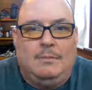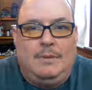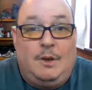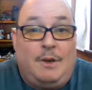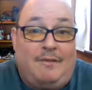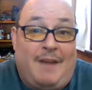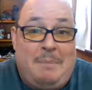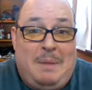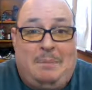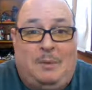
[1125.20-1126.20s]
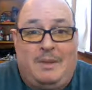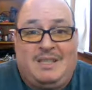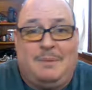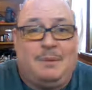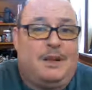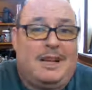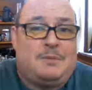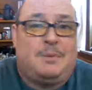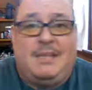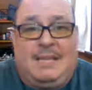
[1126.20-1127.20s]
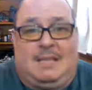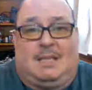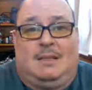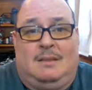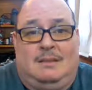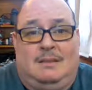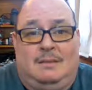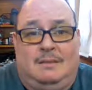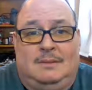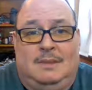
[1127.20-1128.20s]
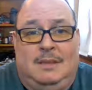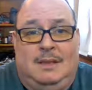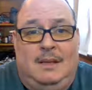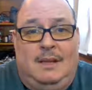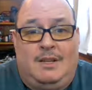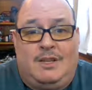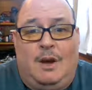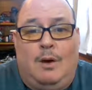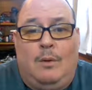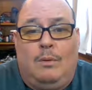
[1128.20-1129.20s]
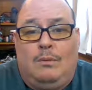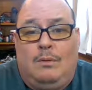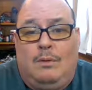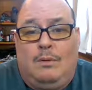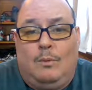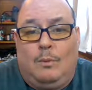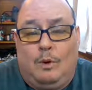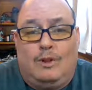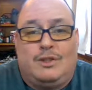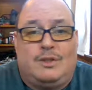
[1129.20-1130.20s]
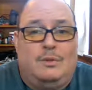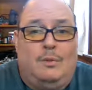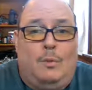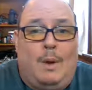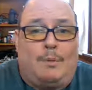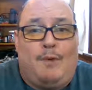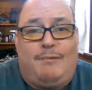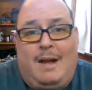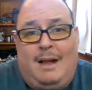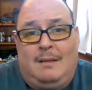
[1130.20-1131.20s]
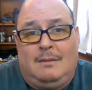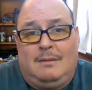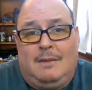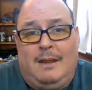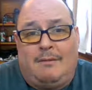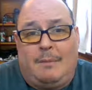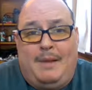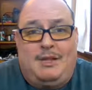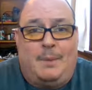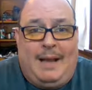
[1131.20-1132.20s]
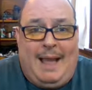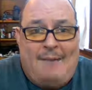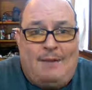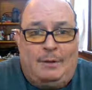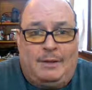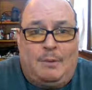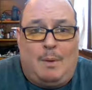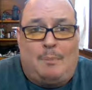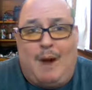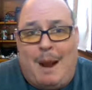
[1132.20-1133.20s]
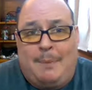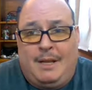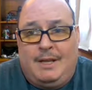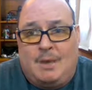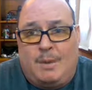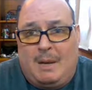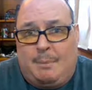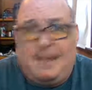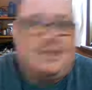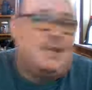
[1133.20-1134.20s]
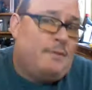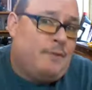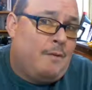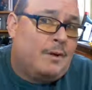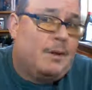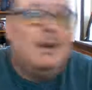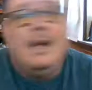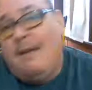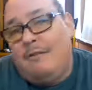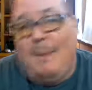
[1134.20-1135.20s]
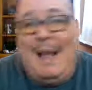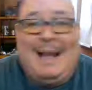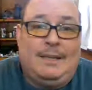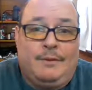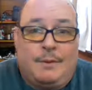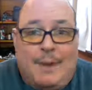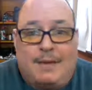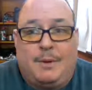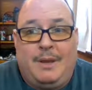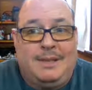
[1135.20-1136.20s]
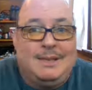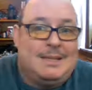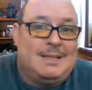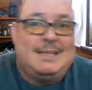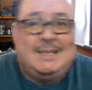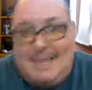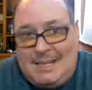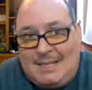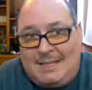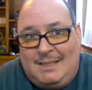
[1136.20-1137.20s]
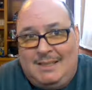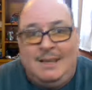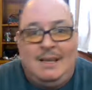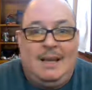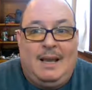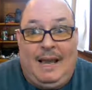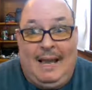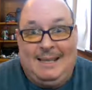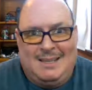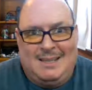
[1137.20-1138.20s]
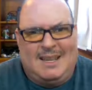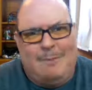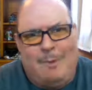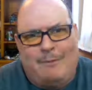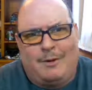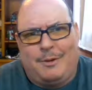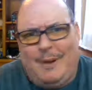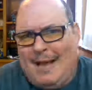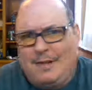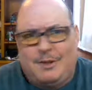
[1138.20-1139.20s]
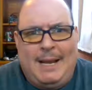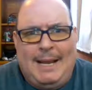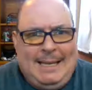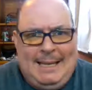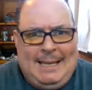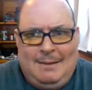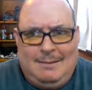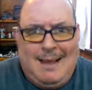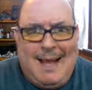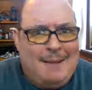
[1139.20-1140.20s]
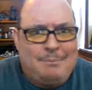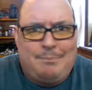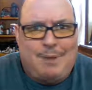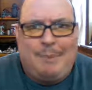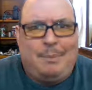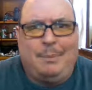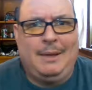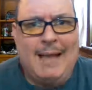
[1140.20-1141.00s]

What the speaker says: You can find people with similar expertise. So rules, what profile information are we going to have out there? What properties? Are we going to bring stuff over from Active Directory that doesn't exist? And does it come over through Azure AD? Probably